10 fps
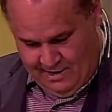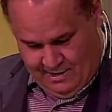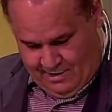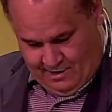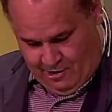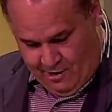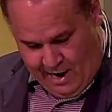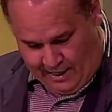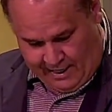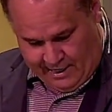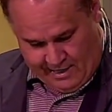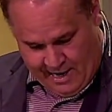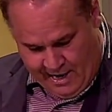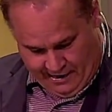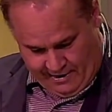you're not getting
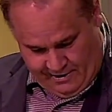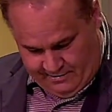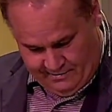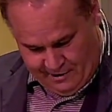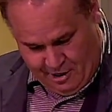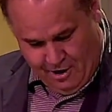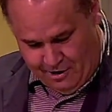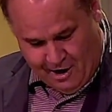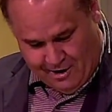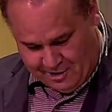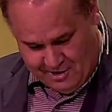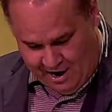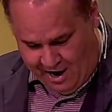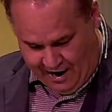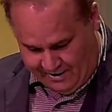in. You're just
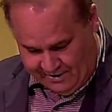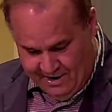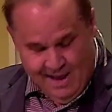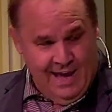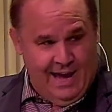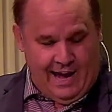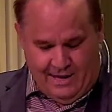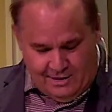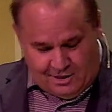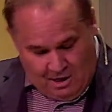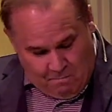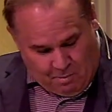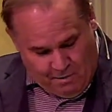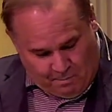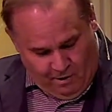not. And some
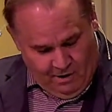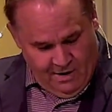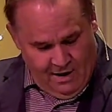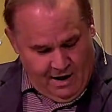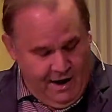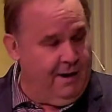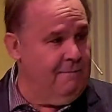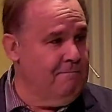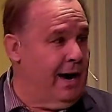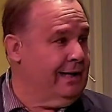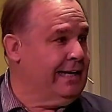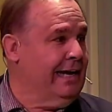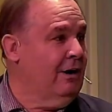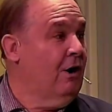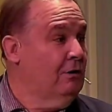people might
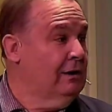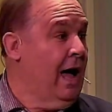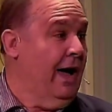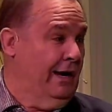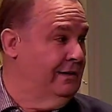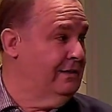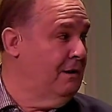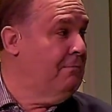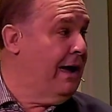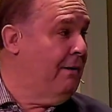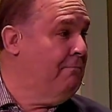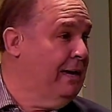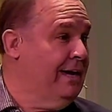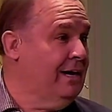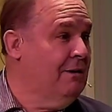care a whole lot about
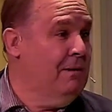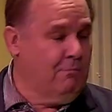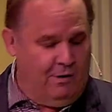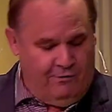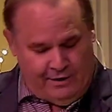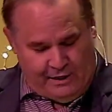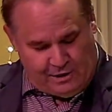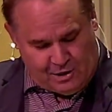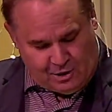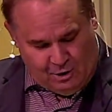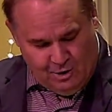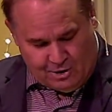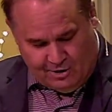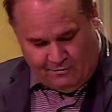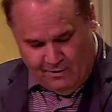being a member of an
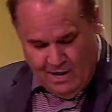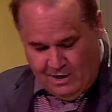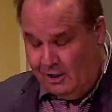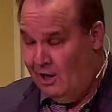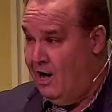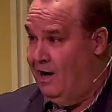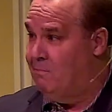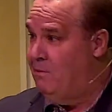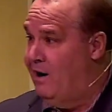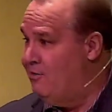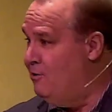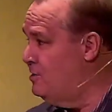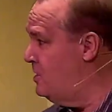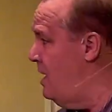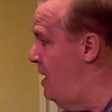exclusive club.
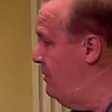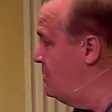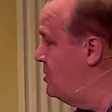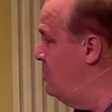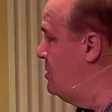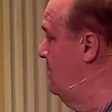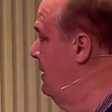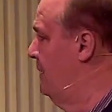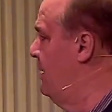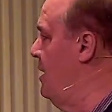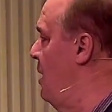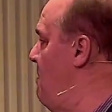Others of us just, you know, might